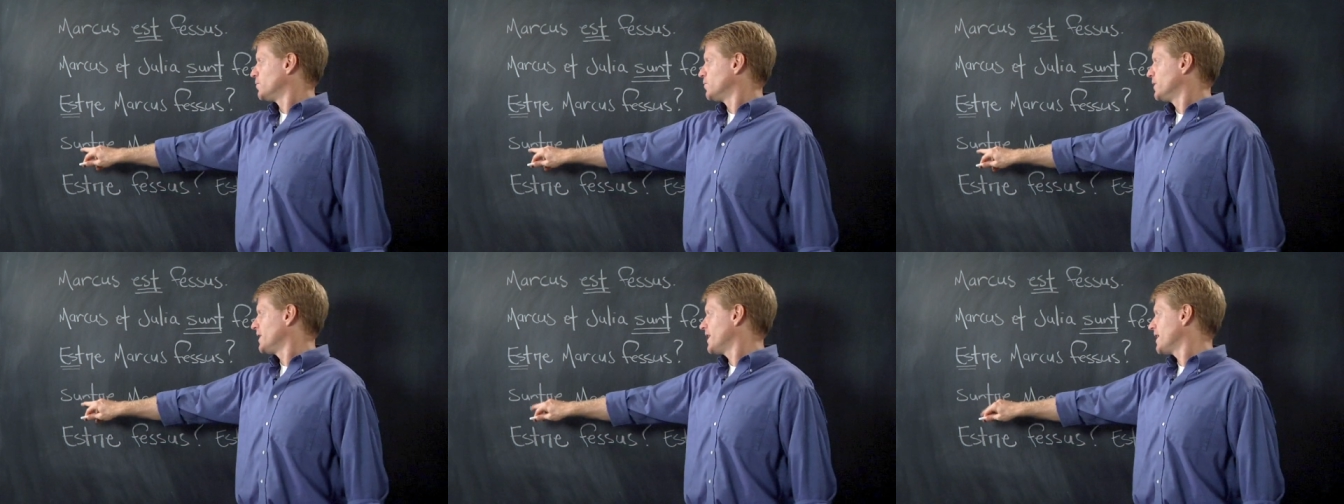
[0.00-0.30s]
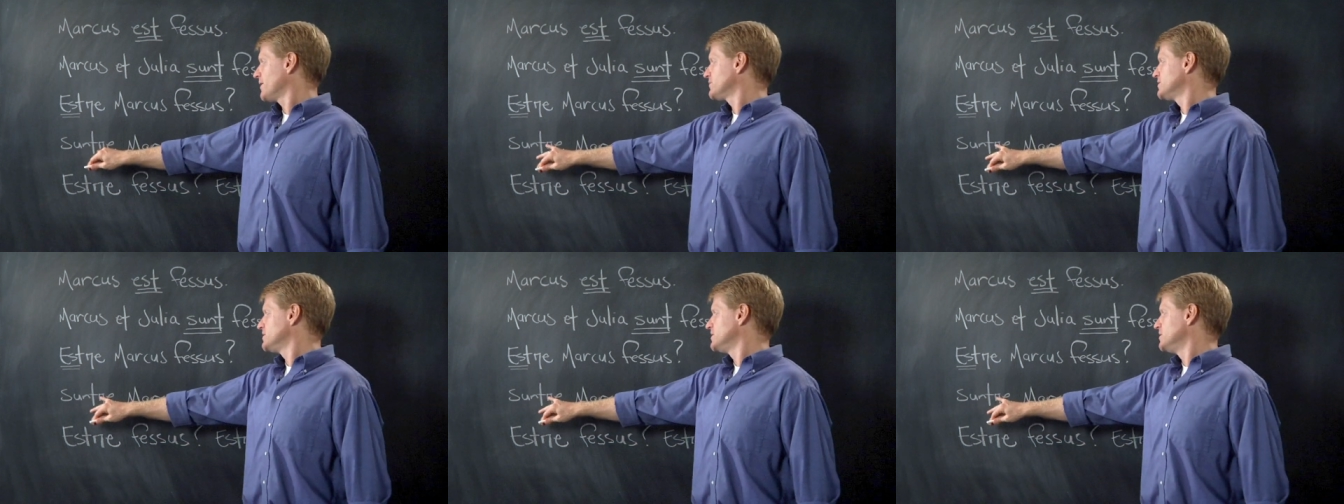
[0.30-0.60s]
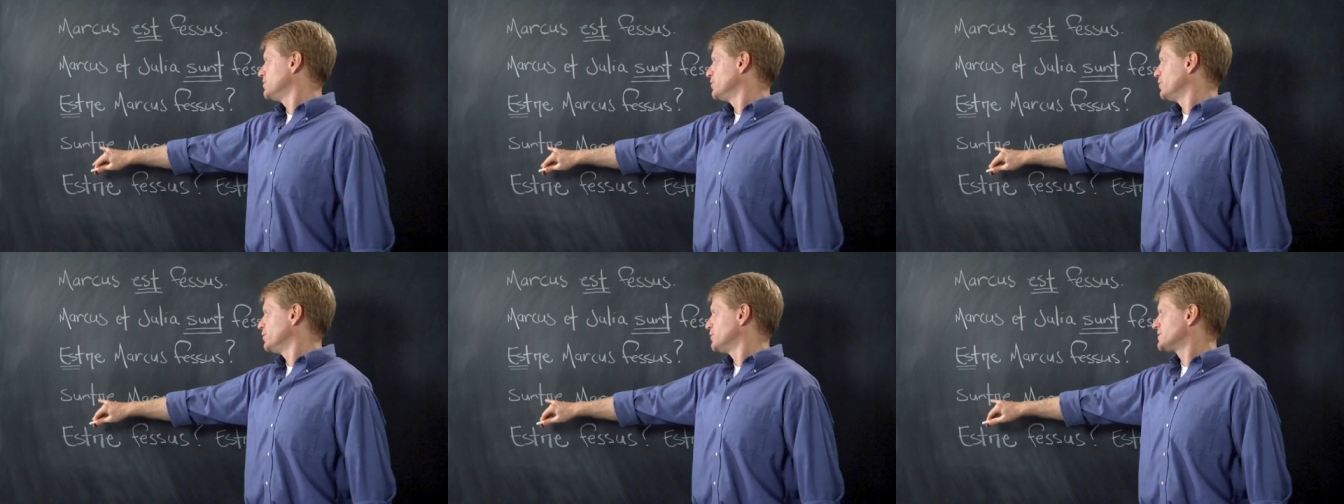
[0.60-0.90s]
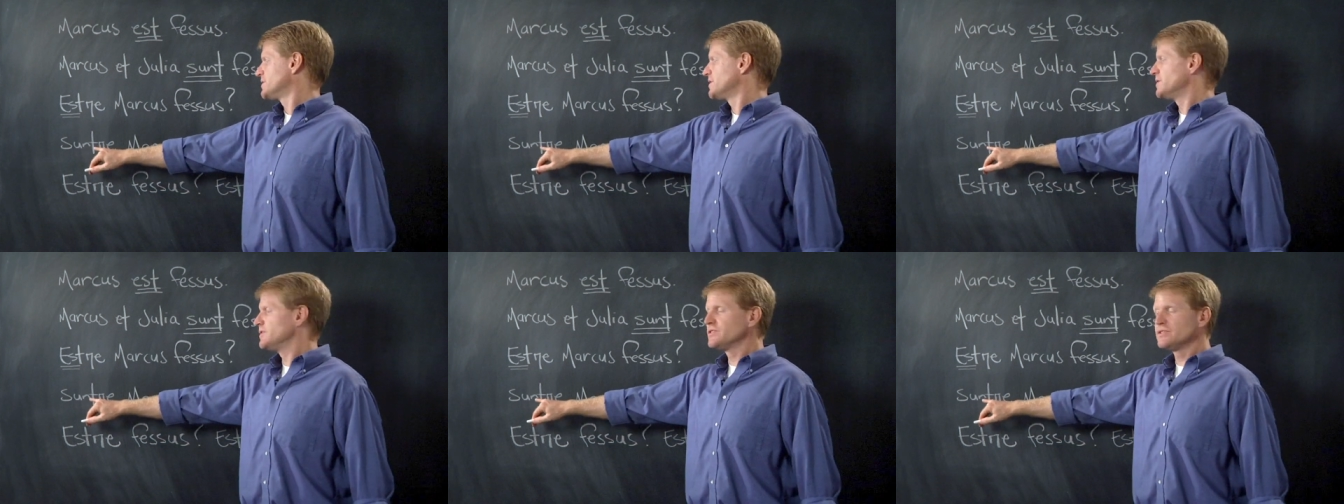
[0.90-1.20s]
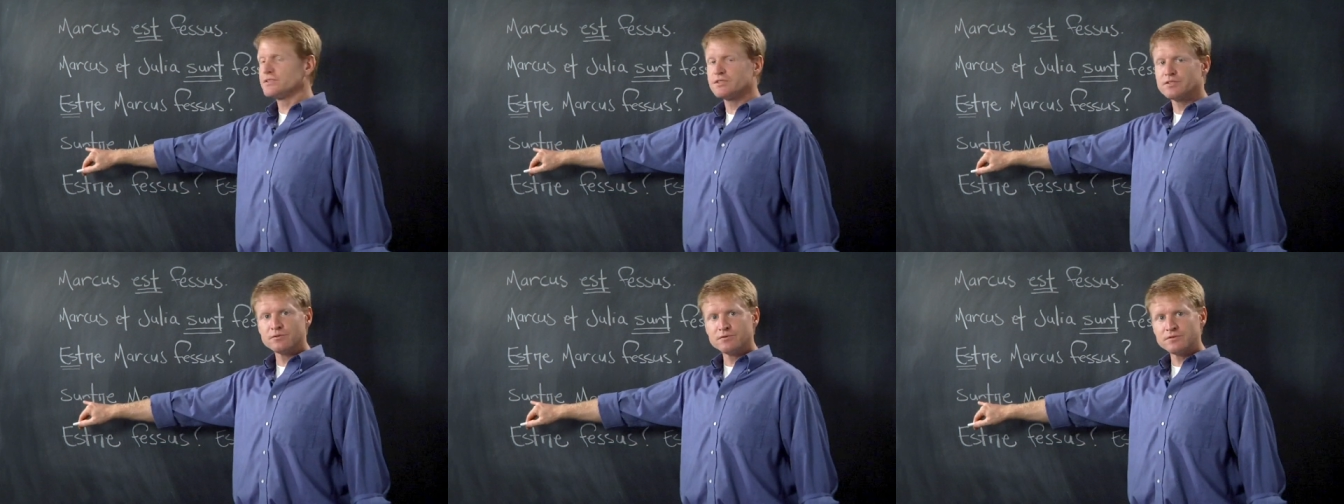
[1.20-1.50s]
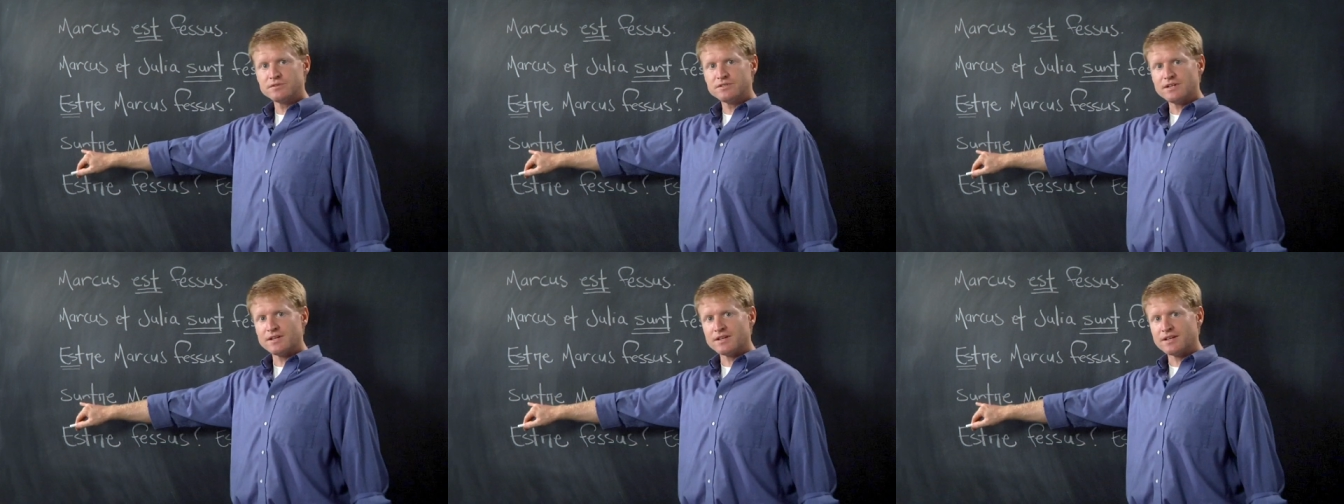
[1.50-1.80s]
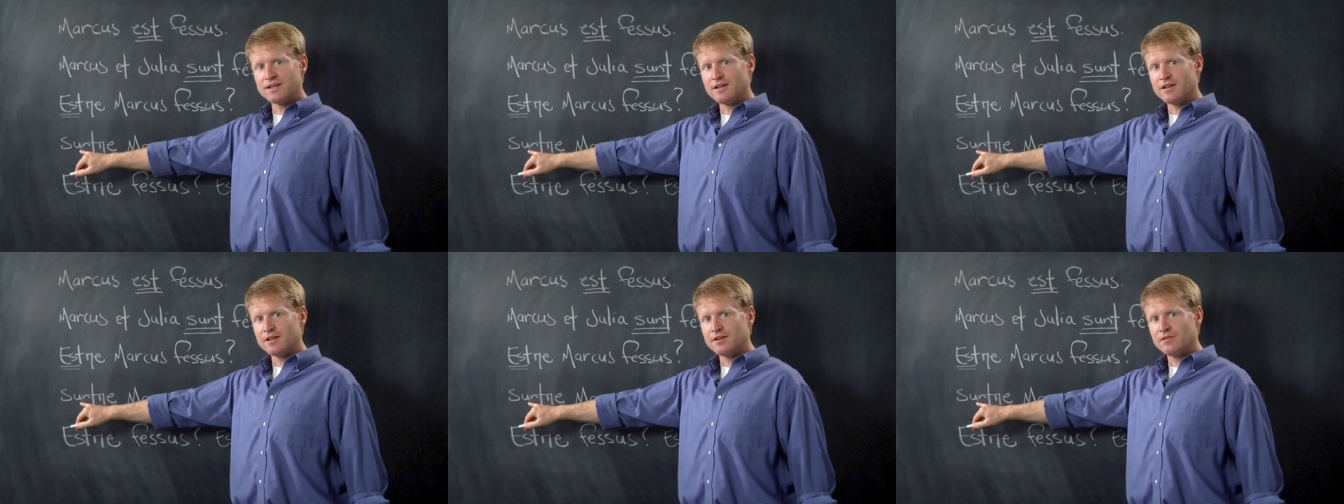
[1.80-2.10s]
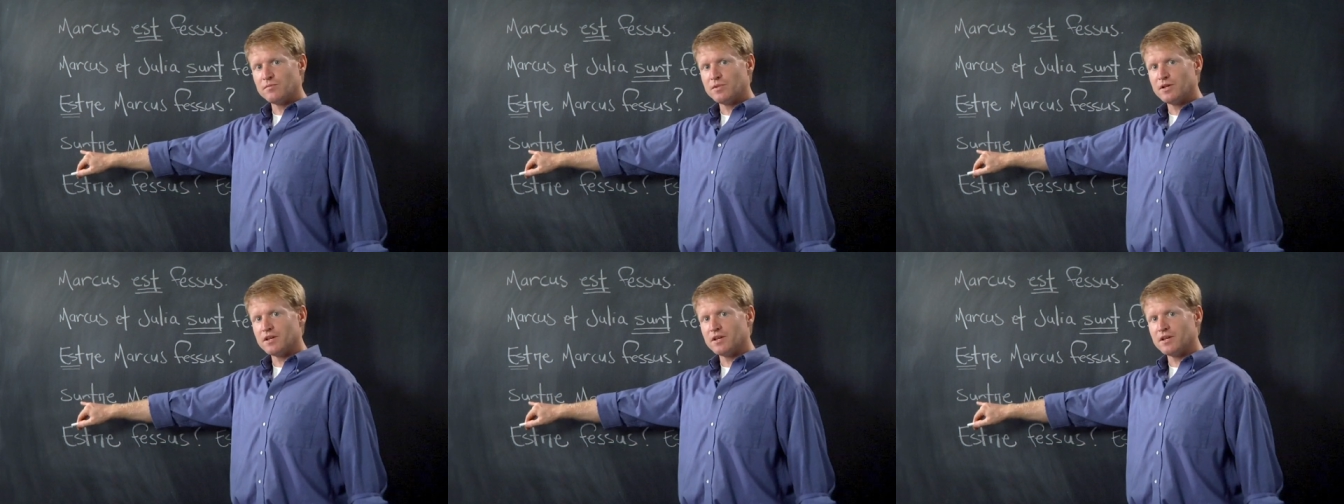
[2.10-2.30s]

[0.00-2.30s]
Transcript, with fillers: We have to use sunt again